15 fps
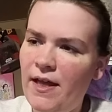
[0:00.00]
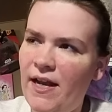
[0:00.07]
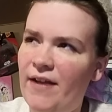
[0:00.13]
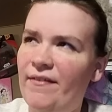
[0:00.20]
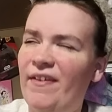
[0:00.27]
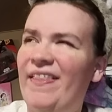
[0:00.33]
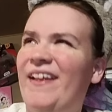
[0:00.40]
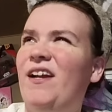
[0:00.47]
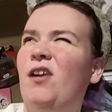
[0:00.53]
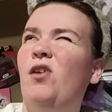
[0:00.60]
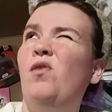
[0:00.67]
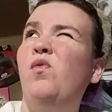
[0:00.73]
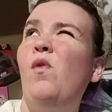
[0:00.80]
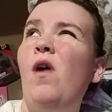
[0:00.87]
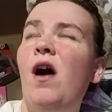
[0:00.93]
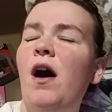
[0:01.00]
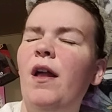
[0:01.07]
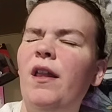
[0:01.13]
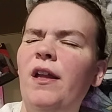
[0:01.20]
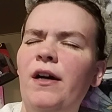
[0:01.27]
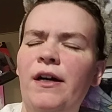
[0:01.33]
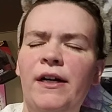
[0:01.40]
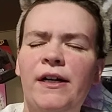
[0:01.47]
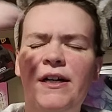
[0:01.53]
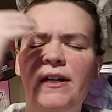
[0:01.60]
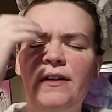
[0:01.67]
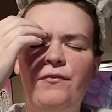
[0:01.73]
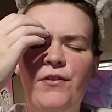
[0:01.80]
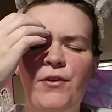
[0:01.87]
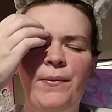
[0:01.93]
And I've got like a koala,
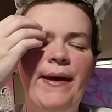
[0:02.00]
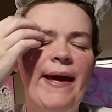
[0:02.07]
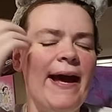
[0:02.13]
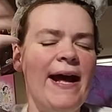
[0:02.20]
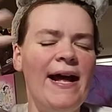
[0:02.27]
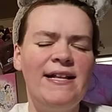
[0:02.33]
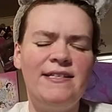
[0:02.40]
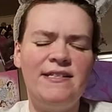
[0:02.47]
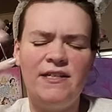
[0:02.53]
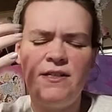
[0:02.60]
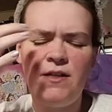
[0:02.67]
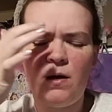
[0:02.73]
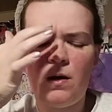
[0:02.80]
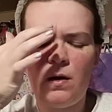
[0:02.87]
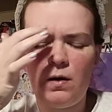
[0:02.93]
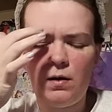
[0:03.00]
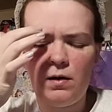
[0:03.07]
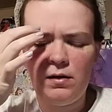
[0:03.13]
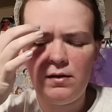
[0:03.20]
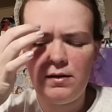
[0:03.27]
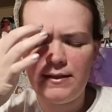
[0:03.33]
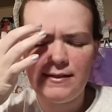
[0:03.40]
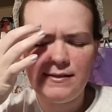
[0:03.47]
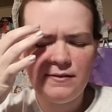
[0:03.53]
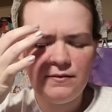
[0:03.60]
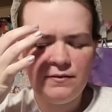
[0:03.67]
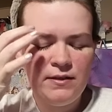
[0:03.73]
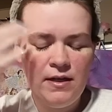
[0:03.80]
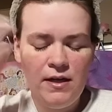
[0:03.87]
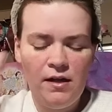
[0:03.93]
a few cats and a dog,
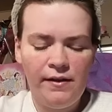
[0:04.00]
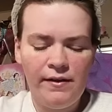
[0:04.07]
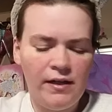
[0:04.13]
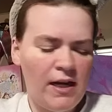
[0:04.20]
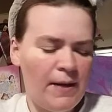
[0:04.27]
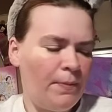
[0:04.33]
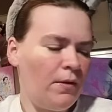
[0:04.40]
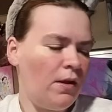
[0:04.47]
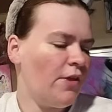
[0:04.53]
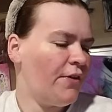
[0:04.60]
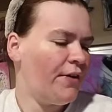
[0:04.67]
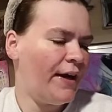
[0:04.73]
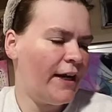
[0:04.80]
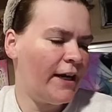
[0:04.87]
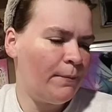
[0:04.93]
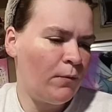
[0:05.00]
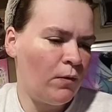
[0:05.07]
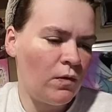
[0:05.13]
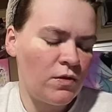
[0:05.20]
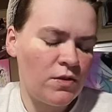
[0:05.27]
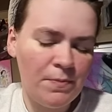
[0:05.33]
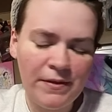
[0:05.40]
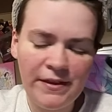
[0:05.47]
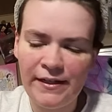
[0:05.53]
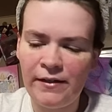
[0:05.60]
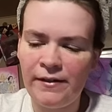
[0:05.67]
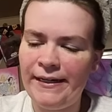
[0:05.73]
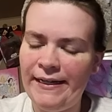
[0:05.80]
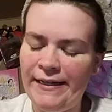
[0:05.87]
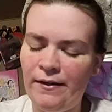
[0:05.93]
and a couple other animals, but they're
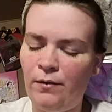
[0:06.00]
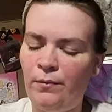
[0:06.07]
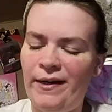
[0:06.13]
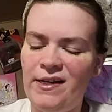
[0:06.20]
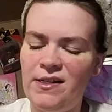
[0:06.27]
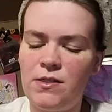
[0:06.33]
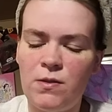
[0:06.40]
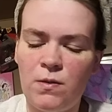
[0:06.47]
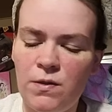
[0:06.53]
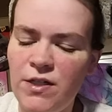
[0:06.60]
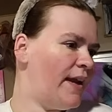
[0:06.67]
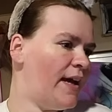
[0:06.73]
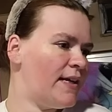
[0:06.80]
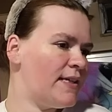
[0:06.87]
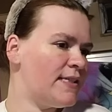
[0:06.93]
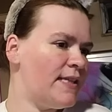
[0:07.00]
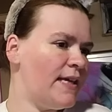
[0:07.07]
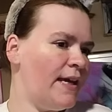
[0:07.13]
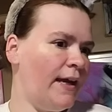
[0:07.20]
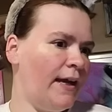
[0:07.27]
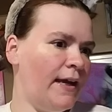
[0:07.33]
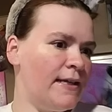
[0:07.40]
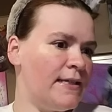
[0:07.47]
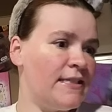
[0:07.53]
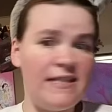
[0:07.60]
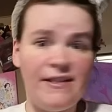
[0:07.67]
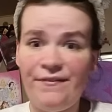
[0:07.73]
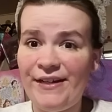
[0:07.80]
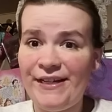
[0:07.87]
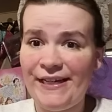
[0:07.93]
hidden away in storage. Next thing is
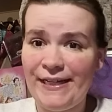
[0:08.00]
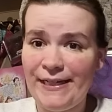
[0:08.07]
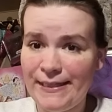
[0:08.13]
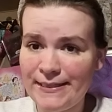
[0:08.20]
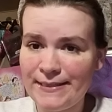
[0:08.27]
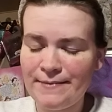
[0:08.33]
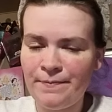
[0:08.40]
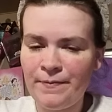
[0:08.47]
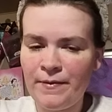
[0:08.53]
DVDs.